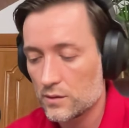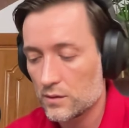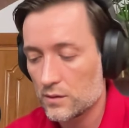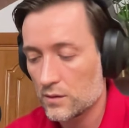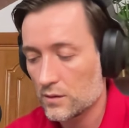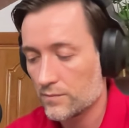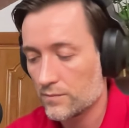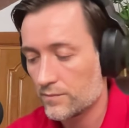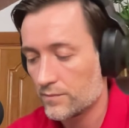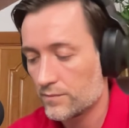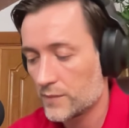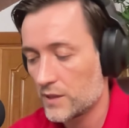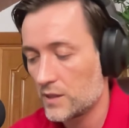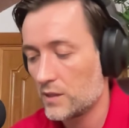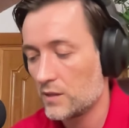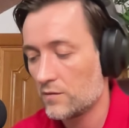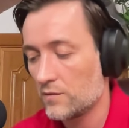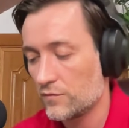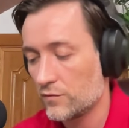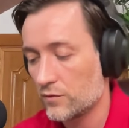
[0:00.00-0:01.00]
a
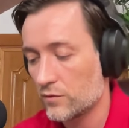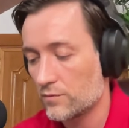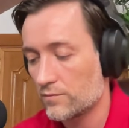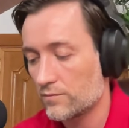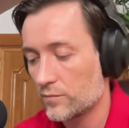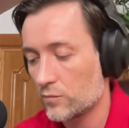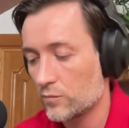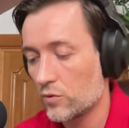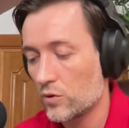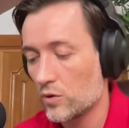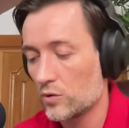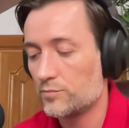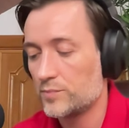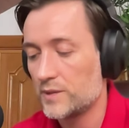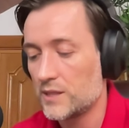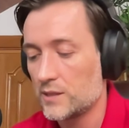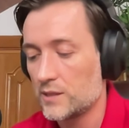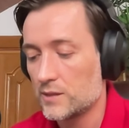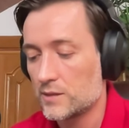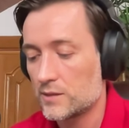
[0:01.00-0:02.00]
key for world
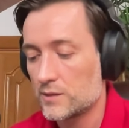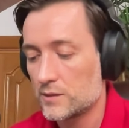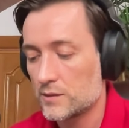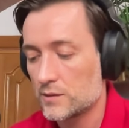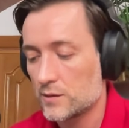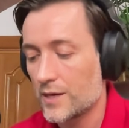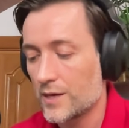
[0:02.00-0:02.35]
peace,